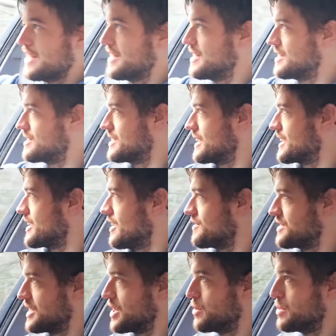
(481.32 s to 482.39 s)
is,
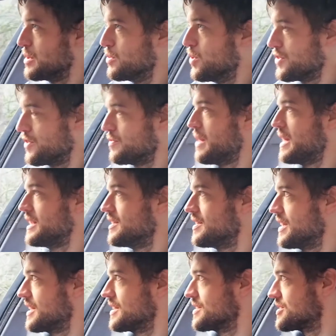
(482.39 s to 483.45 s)
obviously it could be one of many
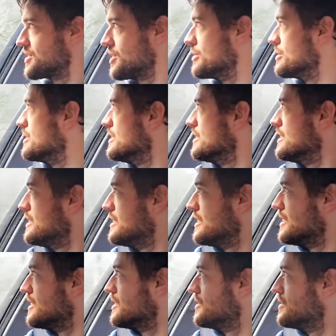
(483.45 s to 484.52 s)
things. So
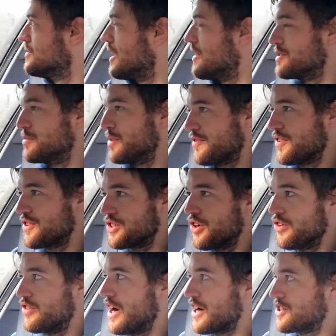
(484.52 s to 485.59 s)
obviously my first
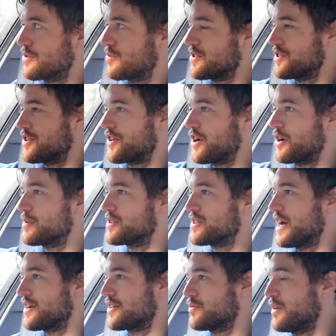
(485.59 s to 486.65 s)
gut reaction was the
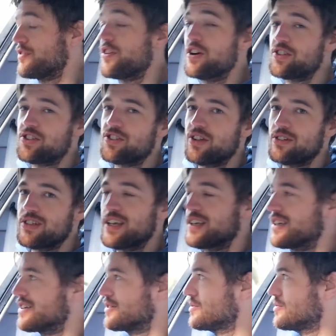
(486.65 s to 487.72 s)
thermostat. Well, first I was
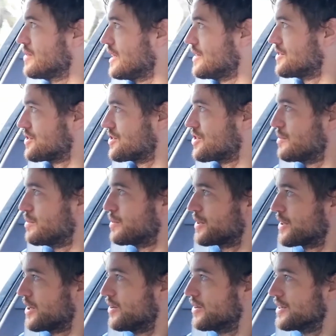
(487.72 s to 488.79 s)
like, I'll just top up the
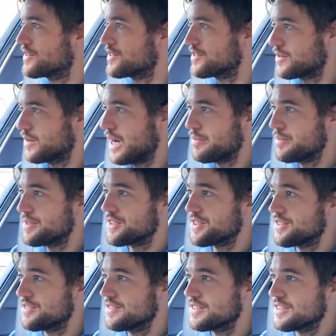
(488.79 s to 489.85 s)
coolant and see what
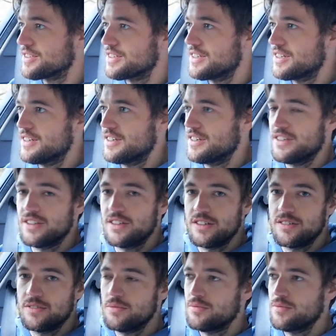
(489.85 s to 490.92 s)
happens. And
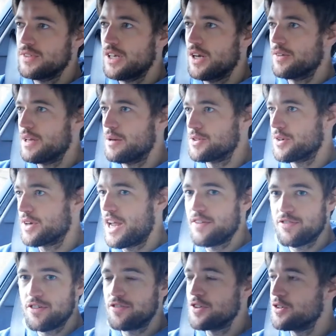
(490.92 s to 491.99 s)
that was okay
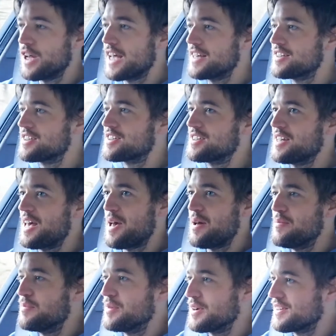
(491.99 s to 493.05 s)
for a few days.
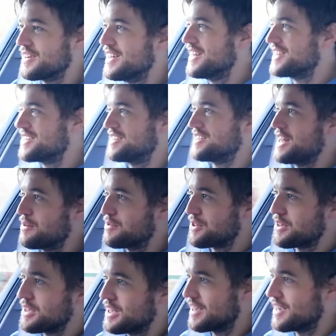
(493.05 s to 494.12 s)
But it turns out it was
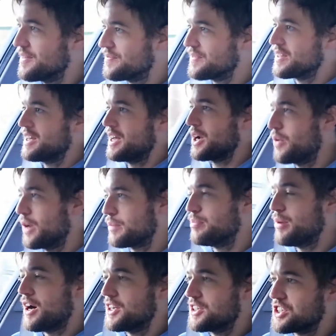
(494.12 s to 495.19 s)
only a quick
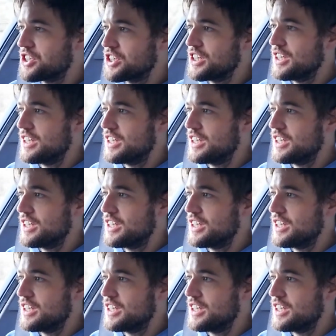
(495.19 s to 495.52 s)
bodge.